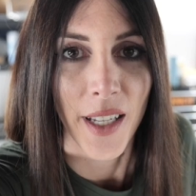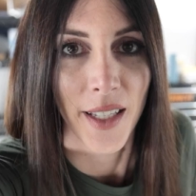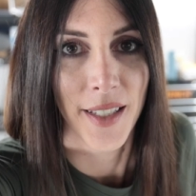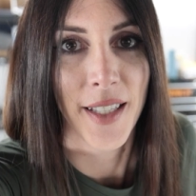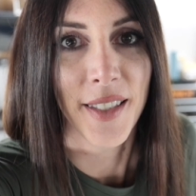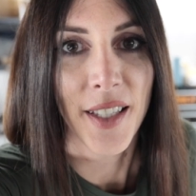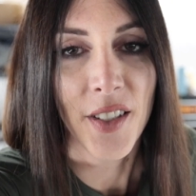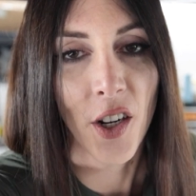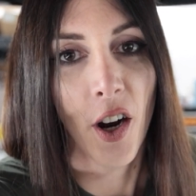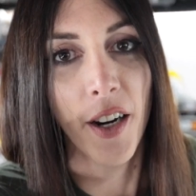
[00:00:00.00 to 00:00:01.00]
Since this
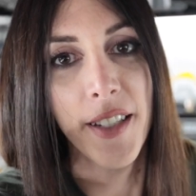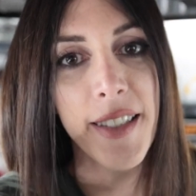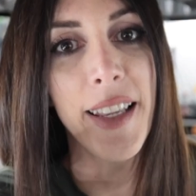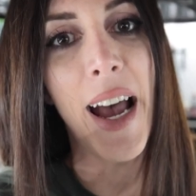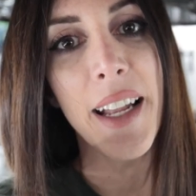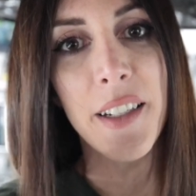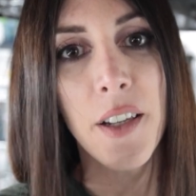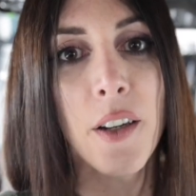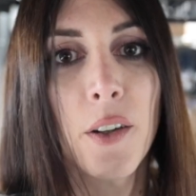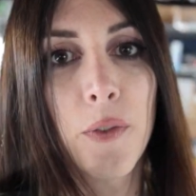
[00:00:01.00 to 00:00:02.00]
car sat
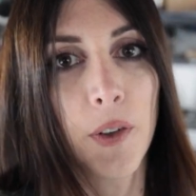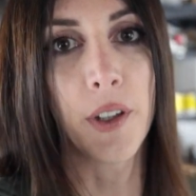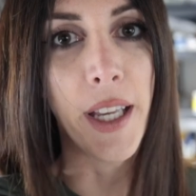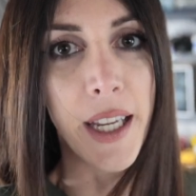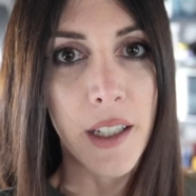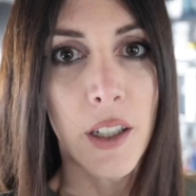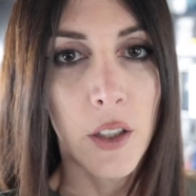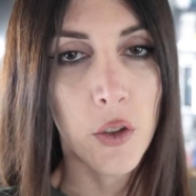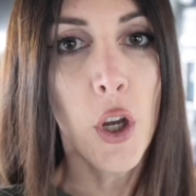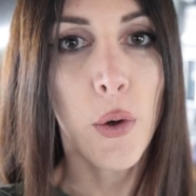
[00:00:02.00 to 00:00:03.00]
for like
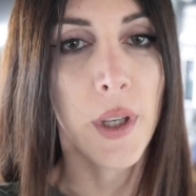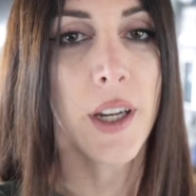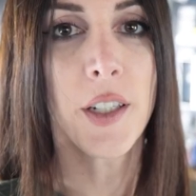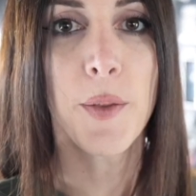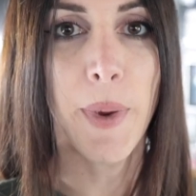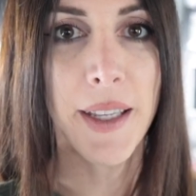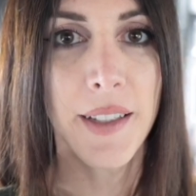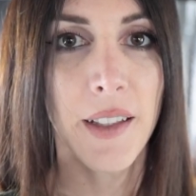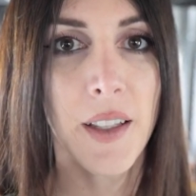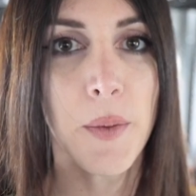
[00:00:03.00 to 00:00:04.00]
2 years
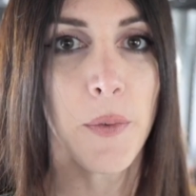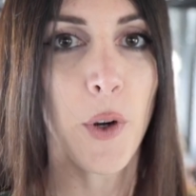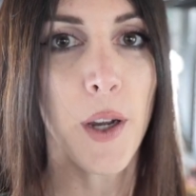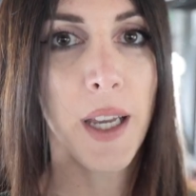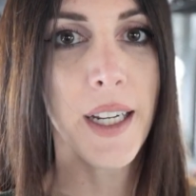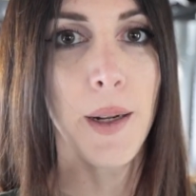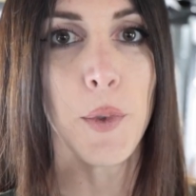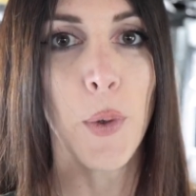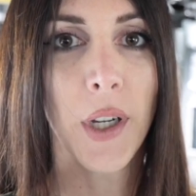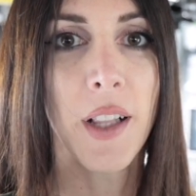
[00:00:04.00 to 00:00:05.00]
basically before I ended up
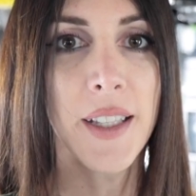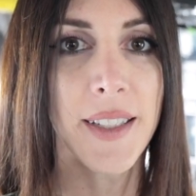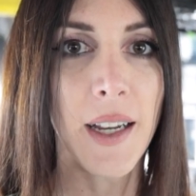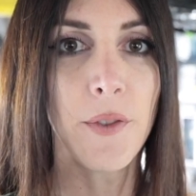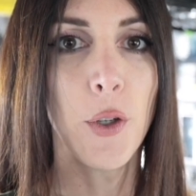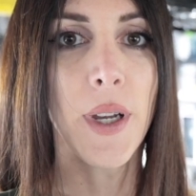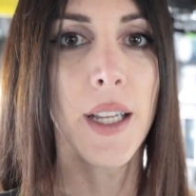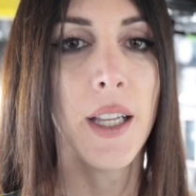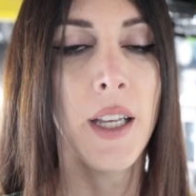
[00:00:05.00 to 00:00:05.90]
doing all this stuff to it.